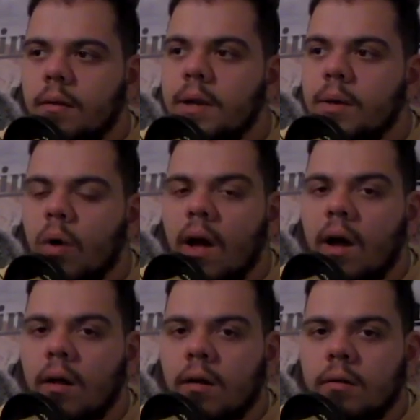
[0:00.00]

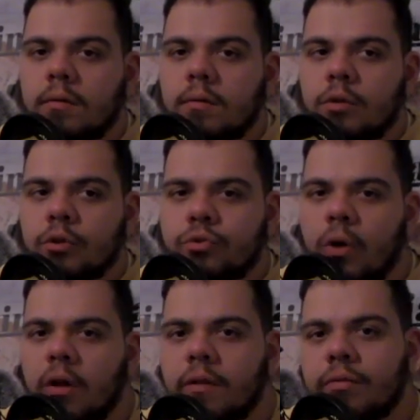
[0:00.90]
Meanwhile, you're
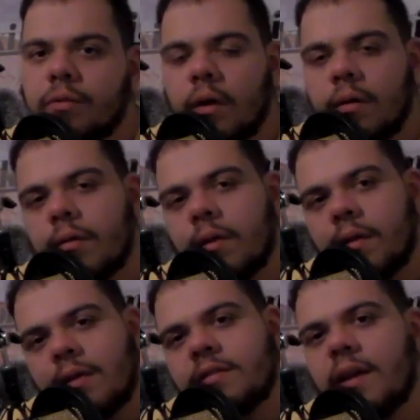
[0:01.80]
struggling in
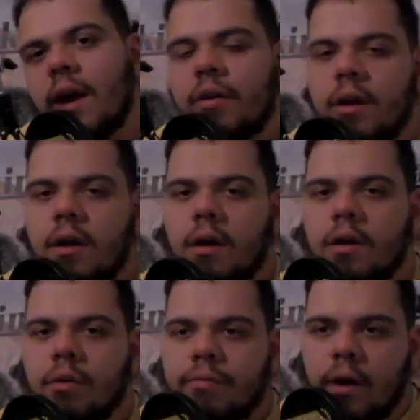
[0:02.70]
this area,
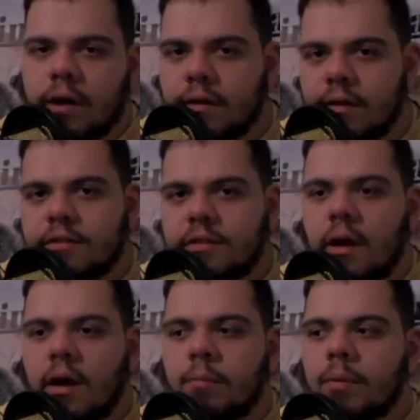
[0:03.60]
you're fucking this
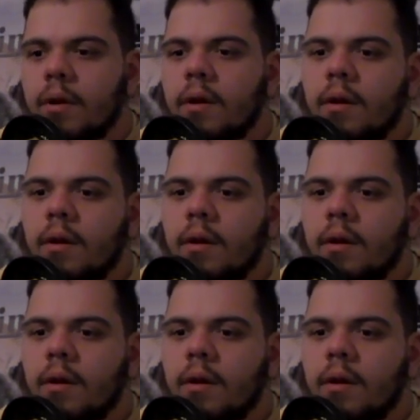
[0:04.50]
up.